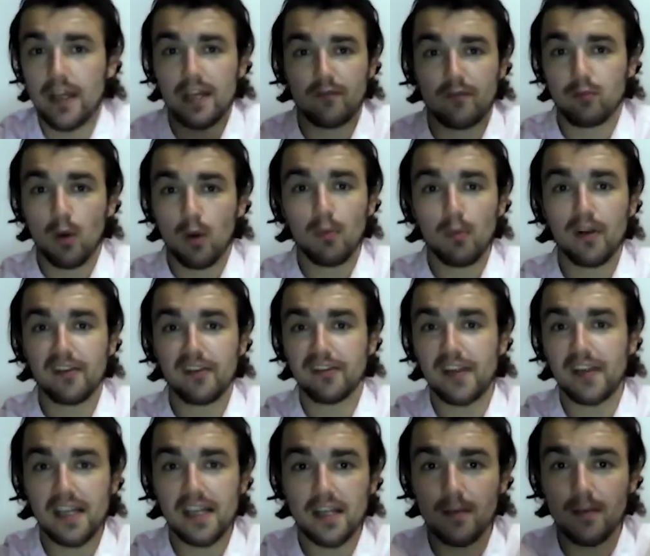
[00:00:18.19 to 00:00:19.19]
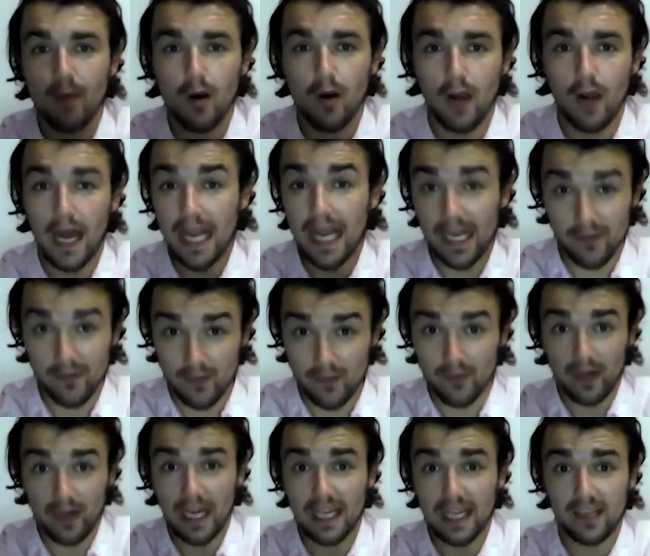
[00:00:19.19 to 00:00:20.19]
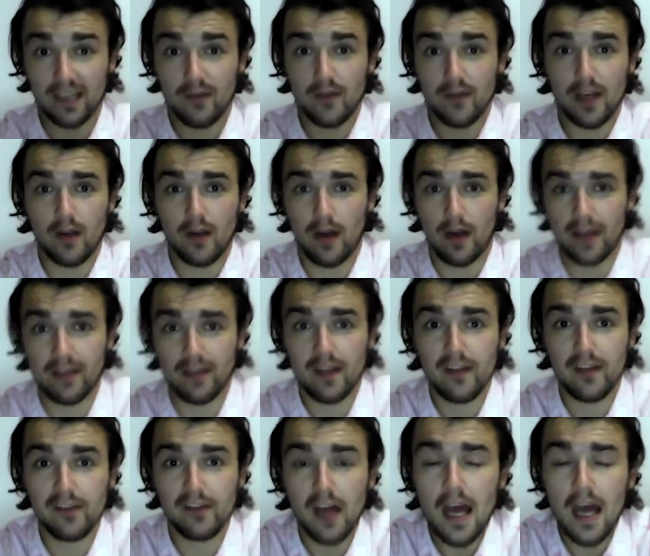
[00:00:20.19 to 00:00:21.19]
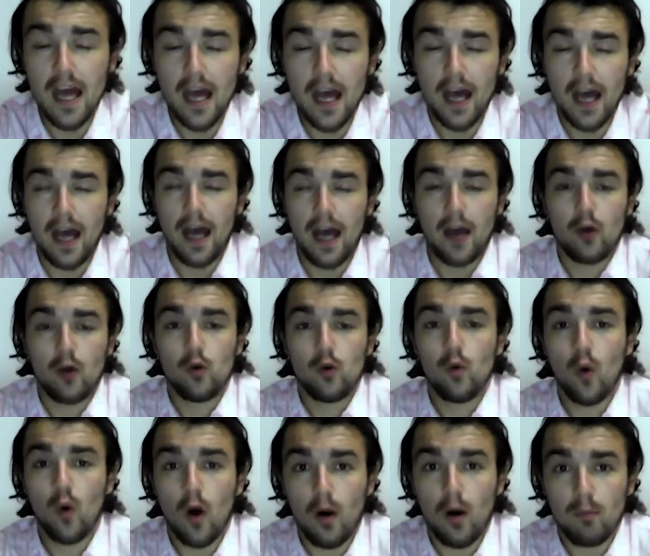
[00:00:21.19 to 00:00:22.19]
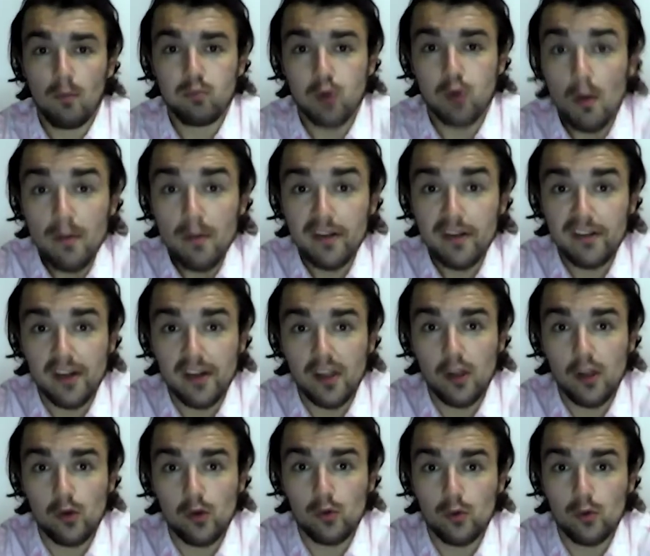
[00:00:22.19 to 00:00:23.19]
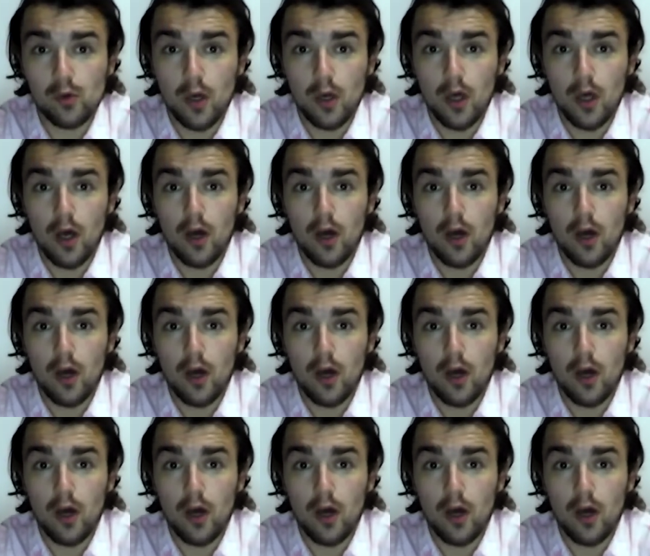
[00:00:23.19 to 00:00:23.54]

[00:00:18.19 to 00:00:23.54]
you've probably seen them online if you've clicked a video like this, who are promising you